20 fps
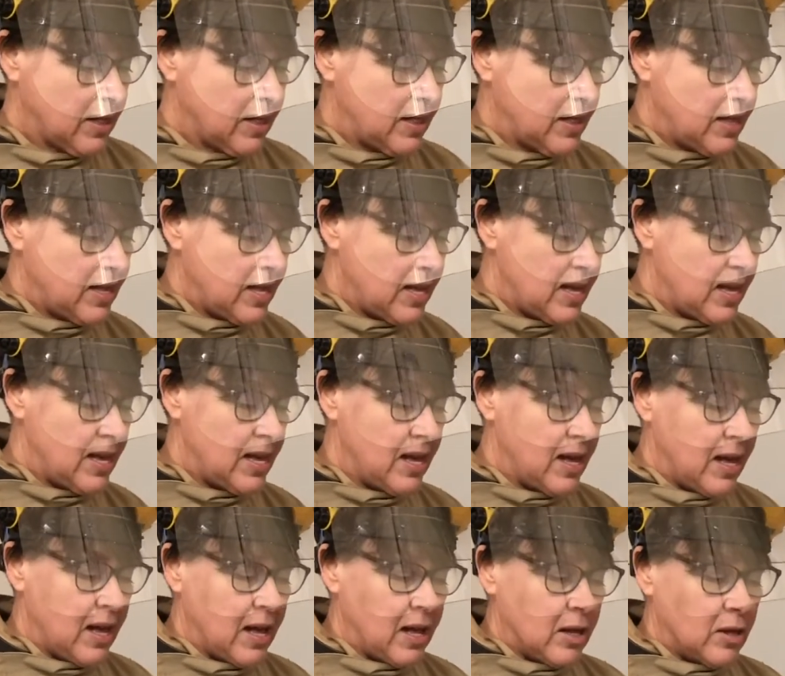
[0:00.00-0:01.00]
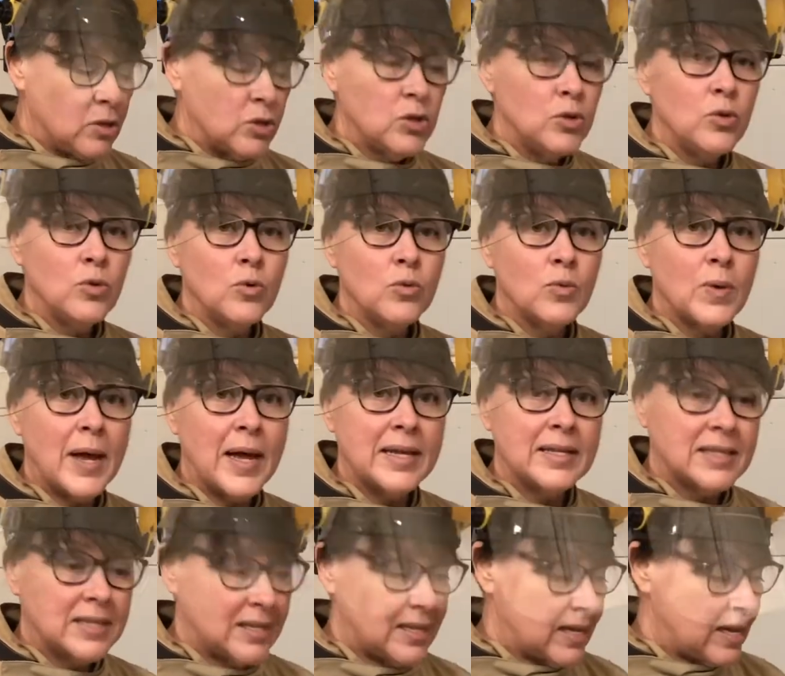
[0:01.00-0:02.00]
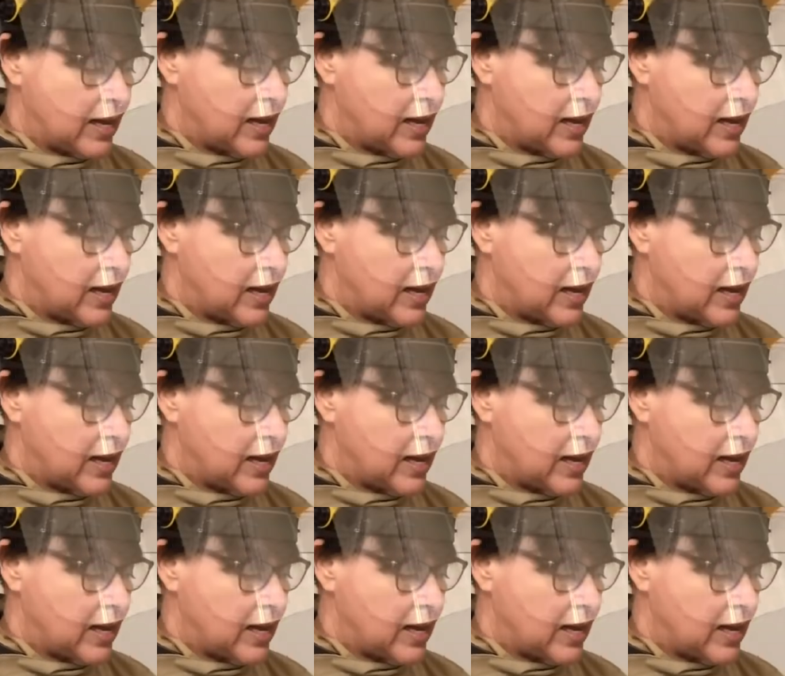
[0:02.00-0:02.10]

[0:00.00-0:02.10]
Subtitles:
the tool rest